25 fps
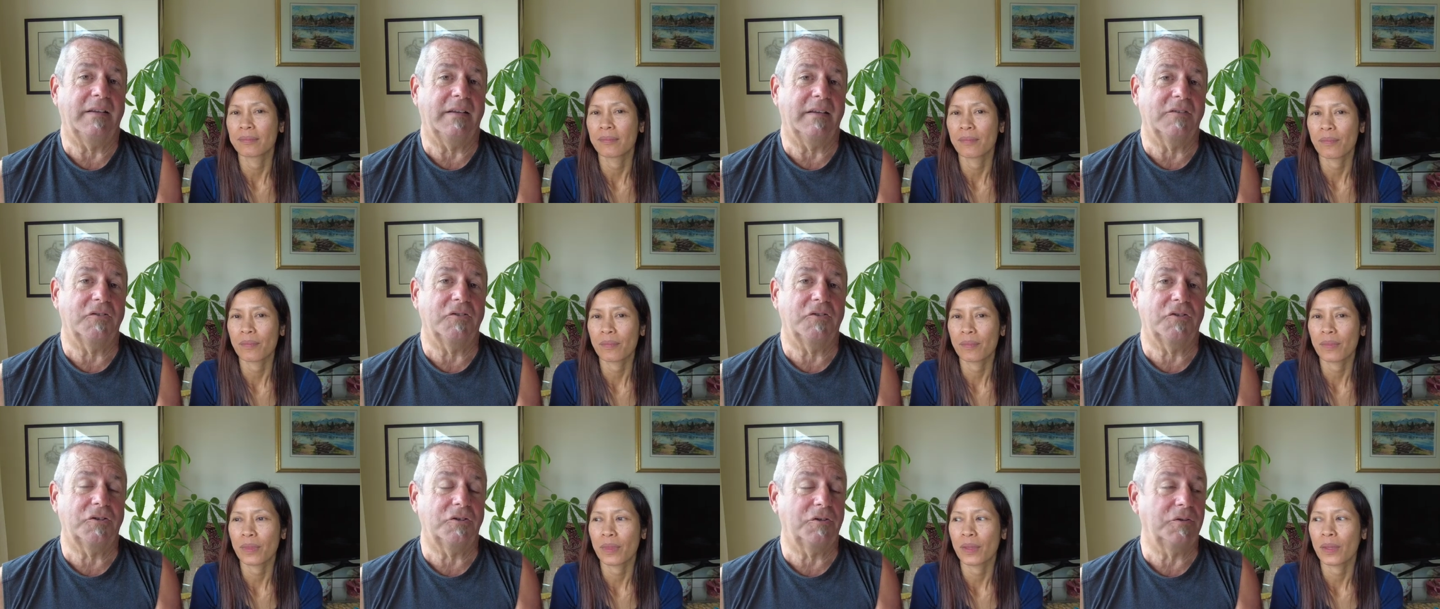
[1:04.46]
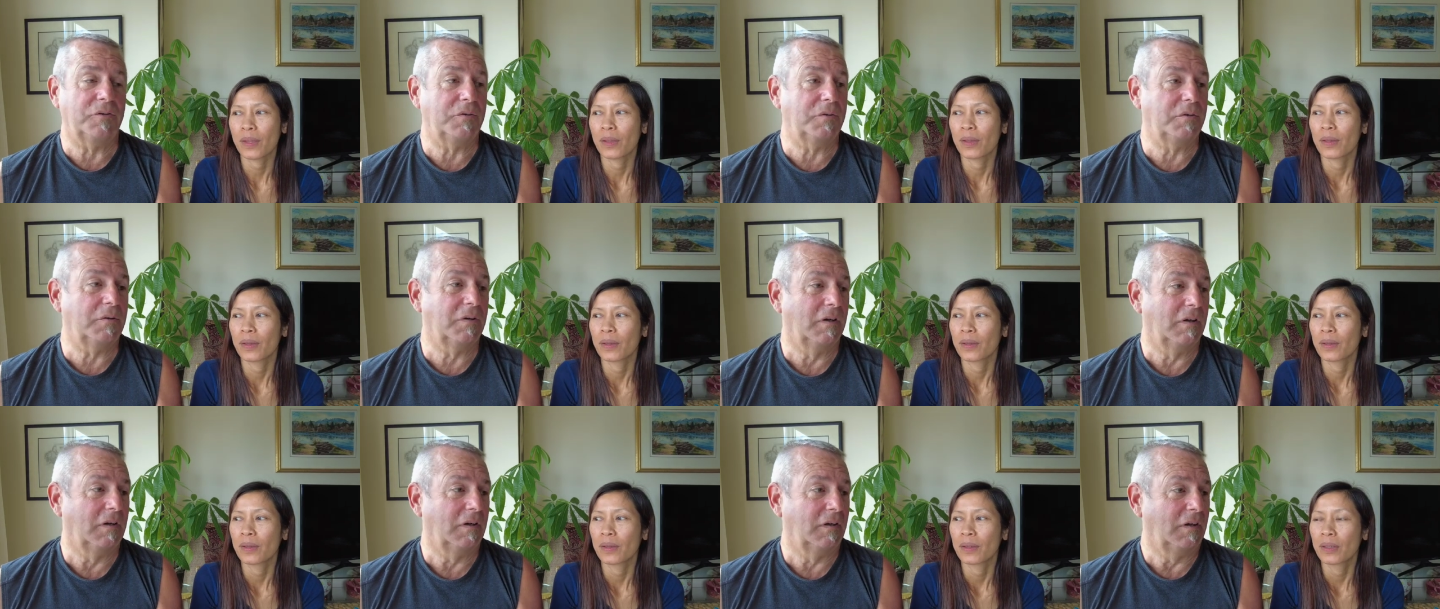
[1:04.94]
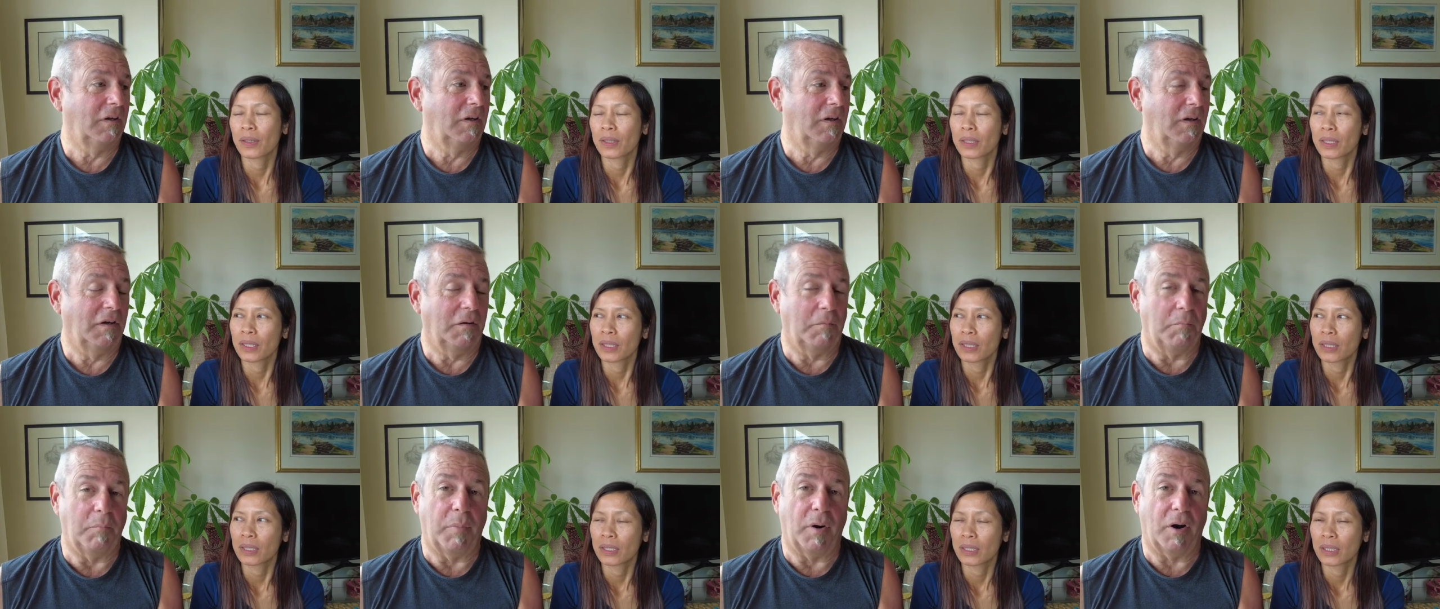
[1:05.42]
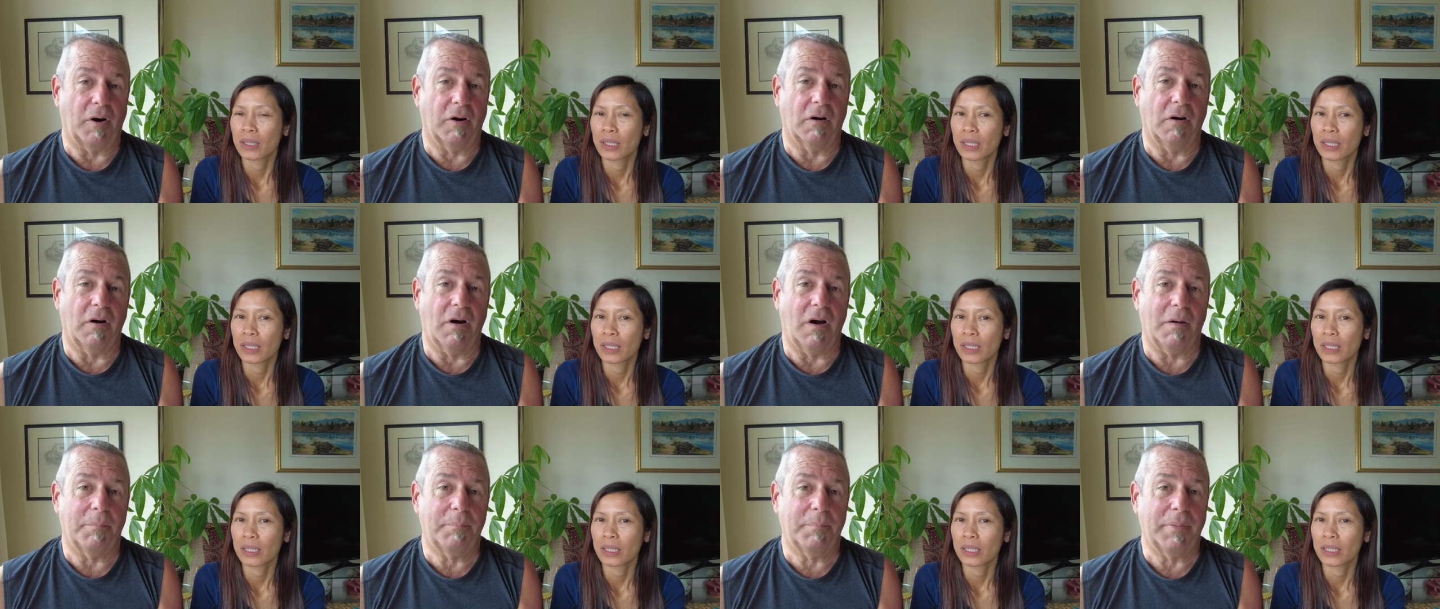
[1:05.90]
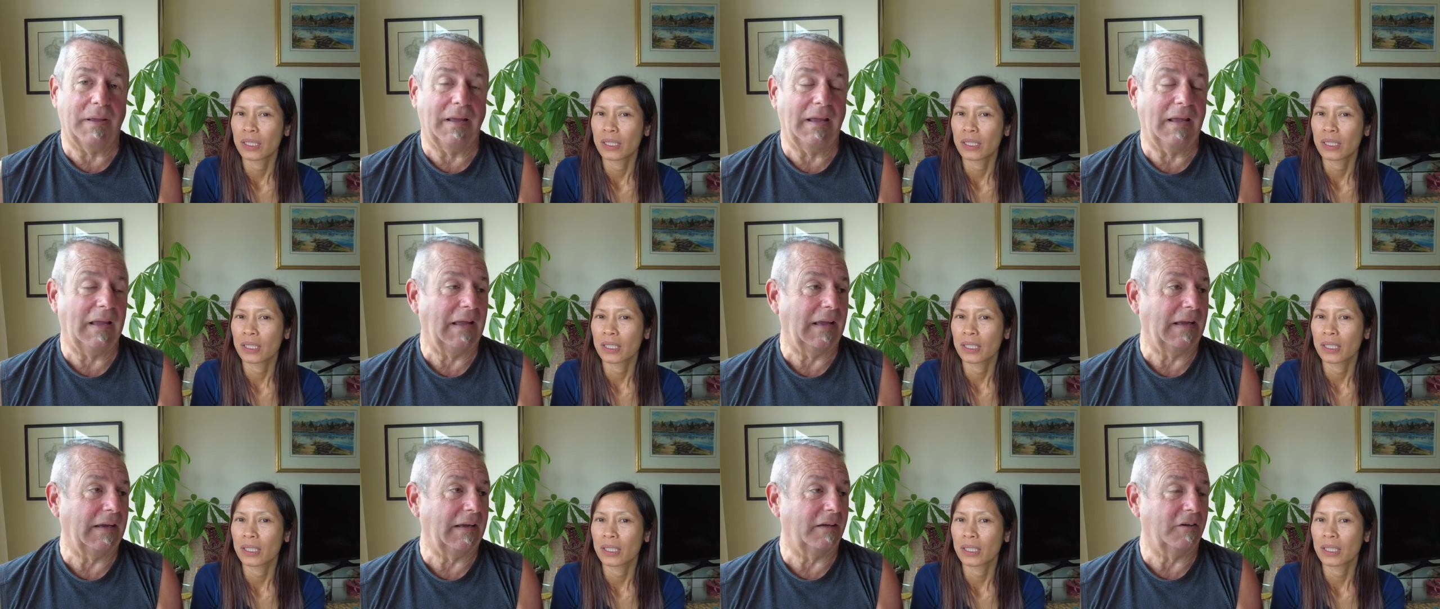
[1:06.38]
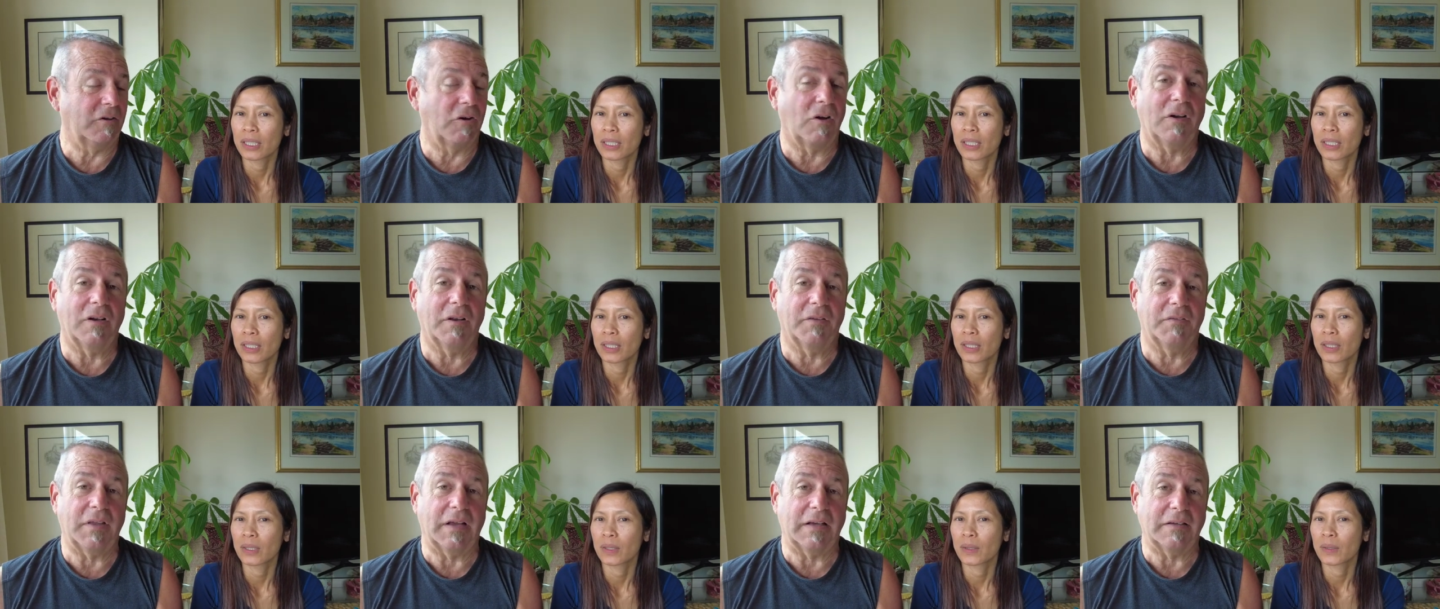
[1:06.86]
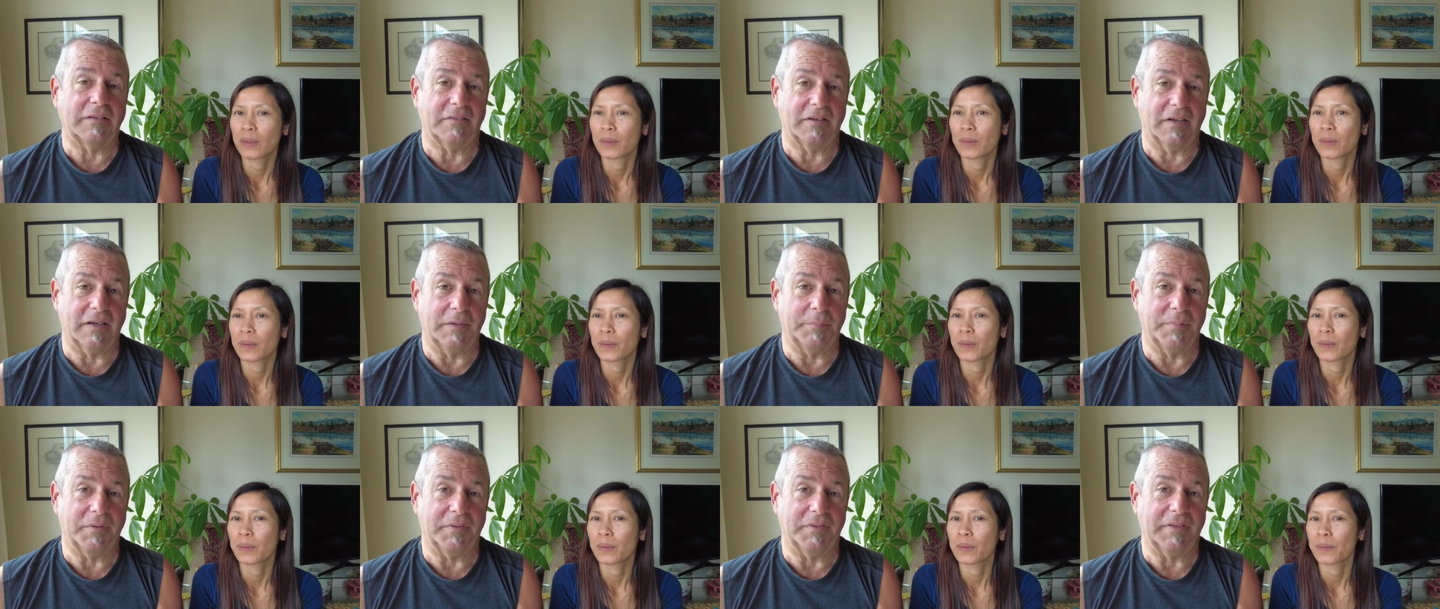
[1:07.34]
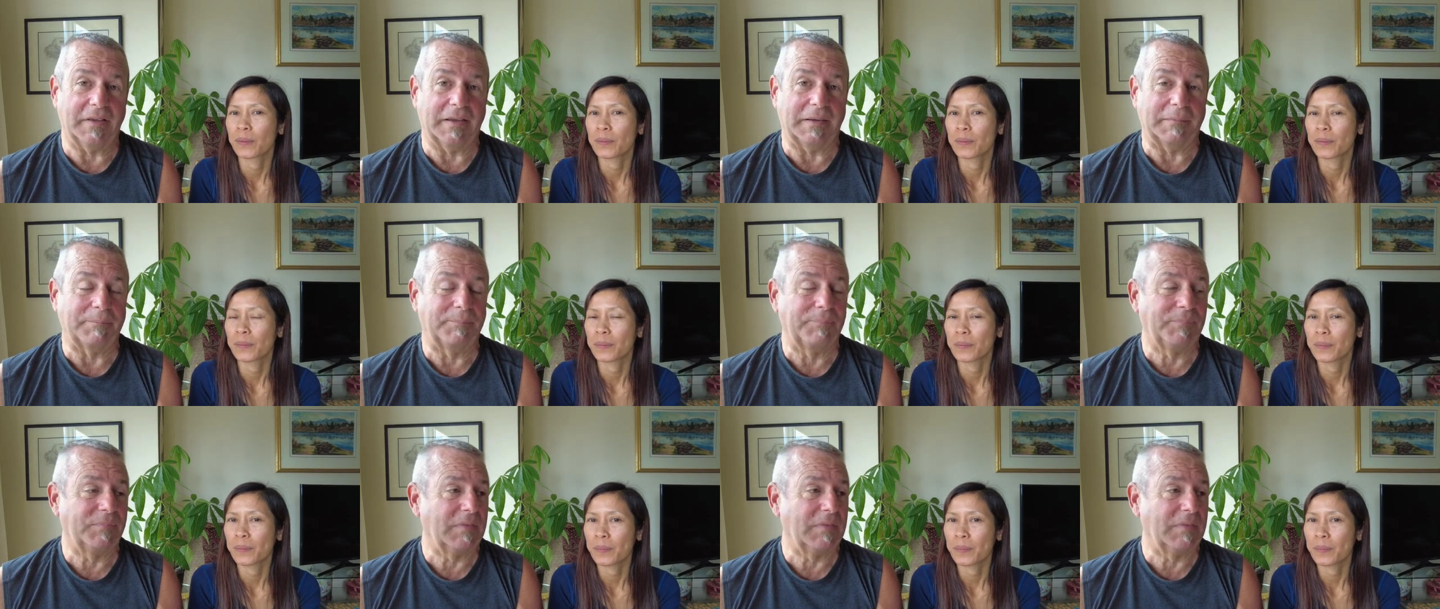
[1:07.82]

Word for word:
Speaker 1: into bar hopping and all of that type of thing.